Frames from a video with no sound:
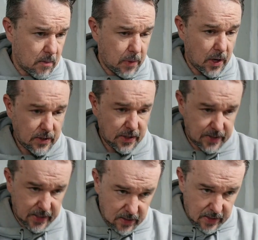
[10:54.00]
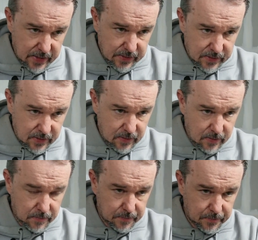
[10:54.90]
purchasing list.
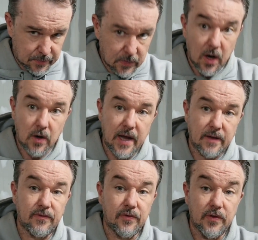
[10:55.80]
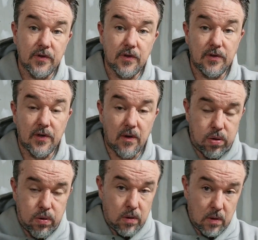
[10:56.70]
Okay, so
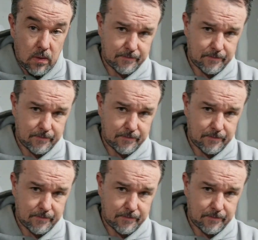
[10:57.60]
oh,